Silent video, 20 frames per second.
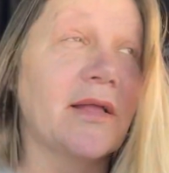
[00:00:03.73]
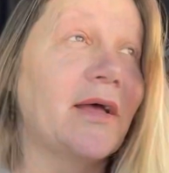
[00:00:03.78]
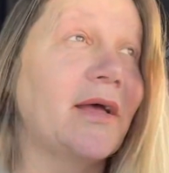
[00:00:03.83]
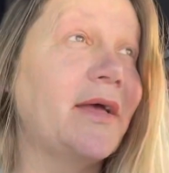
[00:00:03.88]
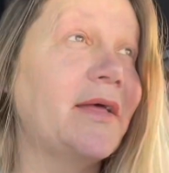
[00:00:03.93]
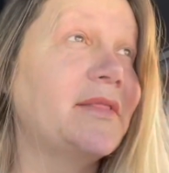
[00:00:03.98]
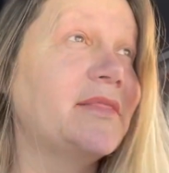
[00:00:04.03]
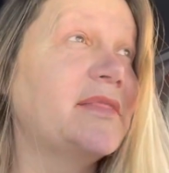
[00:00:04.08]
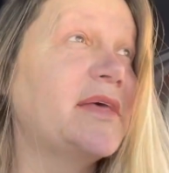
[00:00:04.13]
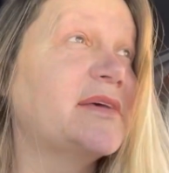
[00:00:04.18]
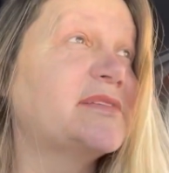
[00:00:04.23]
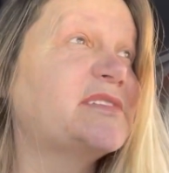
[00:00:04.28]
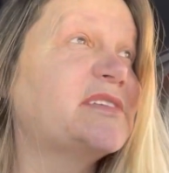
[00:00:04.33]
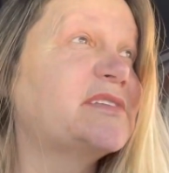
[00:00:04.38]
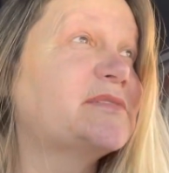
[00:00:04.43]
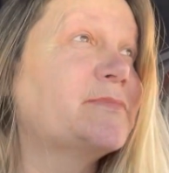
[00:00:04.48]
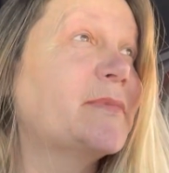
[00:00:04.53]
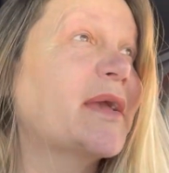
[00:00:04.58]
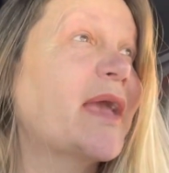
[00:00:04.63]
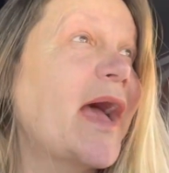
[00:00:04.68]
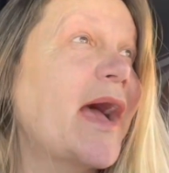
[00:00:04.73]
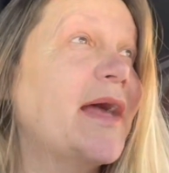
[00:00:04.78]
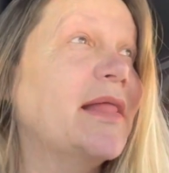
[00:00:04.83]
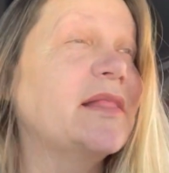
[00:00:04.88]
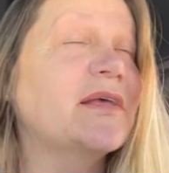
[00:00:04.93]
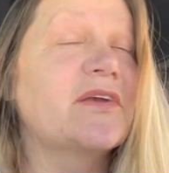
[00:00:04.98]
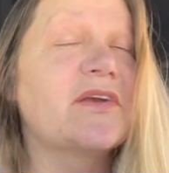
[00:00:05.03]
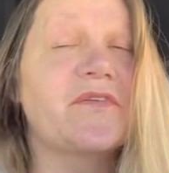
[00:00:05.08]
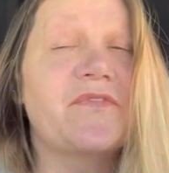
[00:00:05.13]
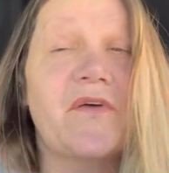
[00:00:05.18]
and this is
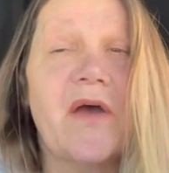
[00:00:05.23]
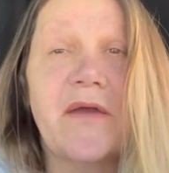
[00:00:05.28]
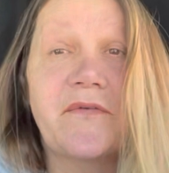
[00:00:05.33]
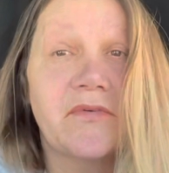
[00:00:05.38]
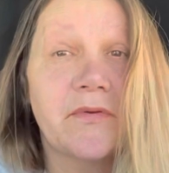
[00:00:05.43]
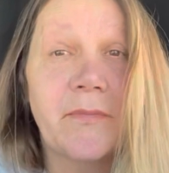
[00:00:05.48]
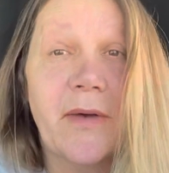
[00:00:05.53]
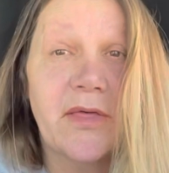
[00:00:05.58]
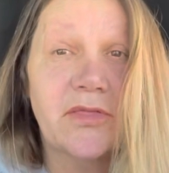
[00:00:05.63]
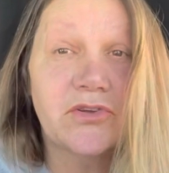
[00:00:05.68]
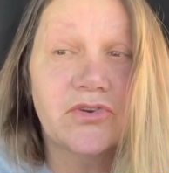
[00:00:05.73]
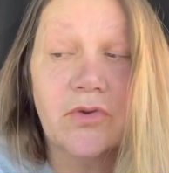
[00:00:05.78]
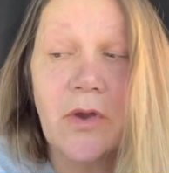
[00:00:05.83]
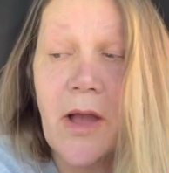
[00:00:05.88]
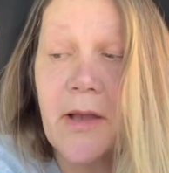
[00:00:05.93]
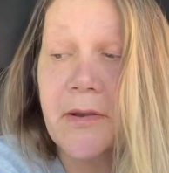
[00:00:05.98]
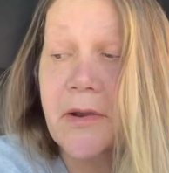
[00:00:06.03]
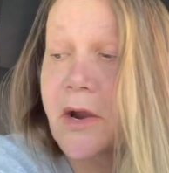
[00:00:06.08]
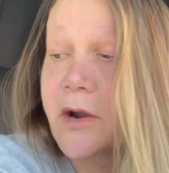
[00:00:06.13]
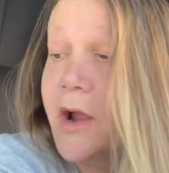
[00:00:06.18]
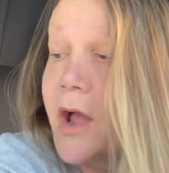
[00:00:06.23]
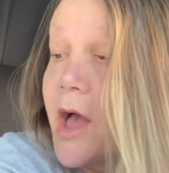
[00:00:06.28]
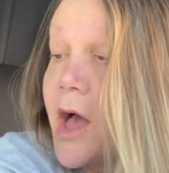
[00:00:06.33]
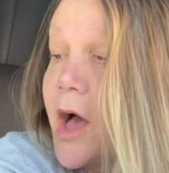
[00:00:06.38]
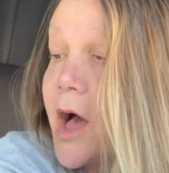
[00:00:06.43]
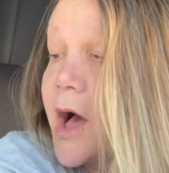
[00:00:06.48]
Michaela, your favorite mother trucker.